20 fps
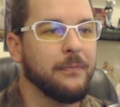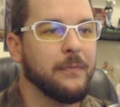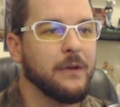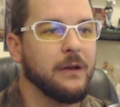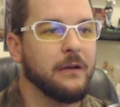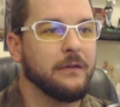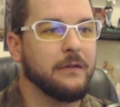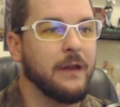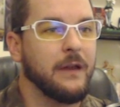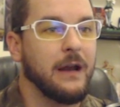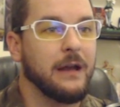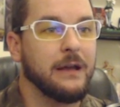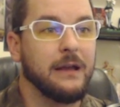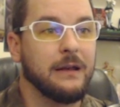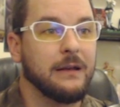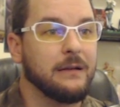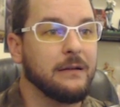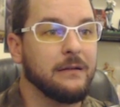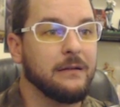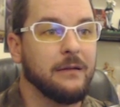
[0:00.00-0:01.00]
because then I
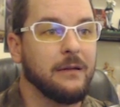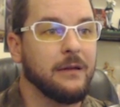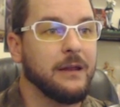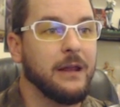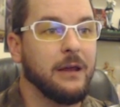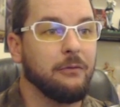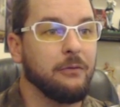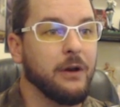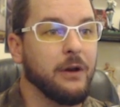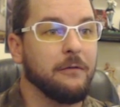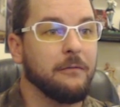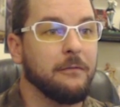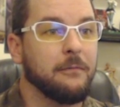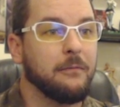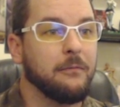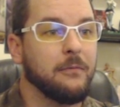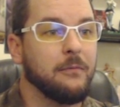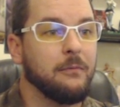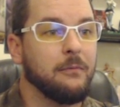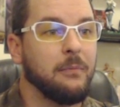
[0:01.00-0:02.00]
can get rid of
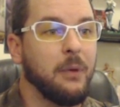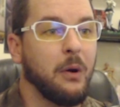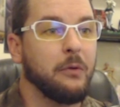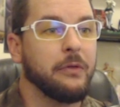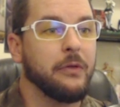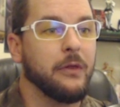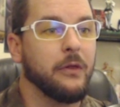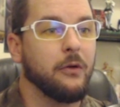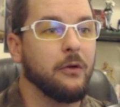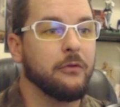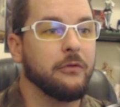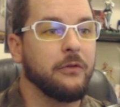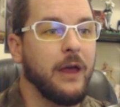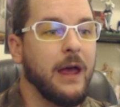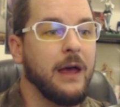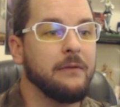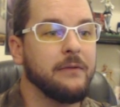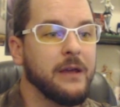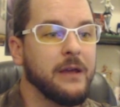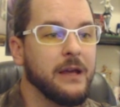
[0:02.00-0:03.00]
both of those
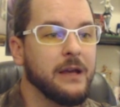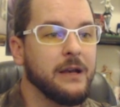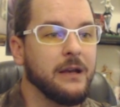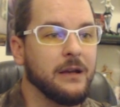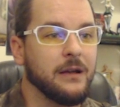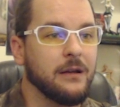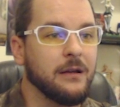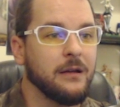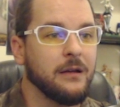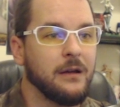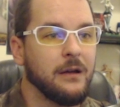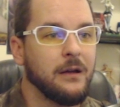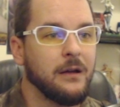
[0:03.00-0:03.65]
heavy-hitting